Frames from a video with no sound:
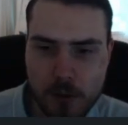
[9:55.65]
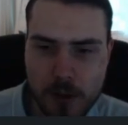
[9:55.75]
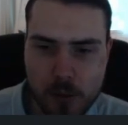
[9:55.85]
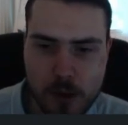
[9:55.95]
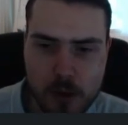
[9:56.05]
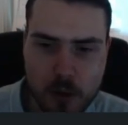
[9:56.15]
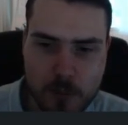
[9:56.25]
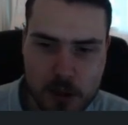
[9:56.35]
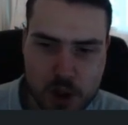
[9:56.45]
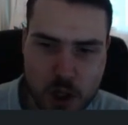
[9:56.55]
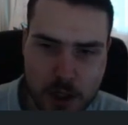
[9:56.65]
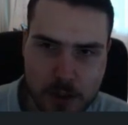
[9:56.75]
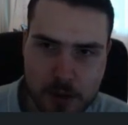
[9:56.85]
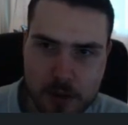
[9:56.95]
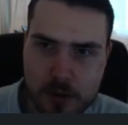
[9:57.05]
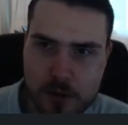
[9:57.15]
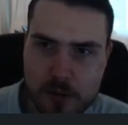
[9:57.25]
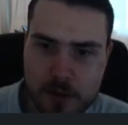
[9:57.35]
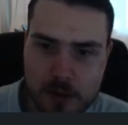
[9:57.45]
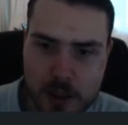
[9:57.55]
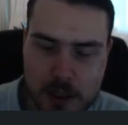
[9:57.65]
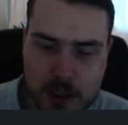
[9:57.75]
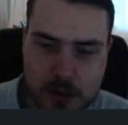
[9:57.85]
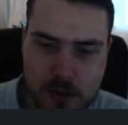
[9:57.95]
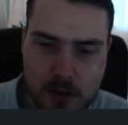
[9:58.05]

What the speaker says: think you can go much higher than this,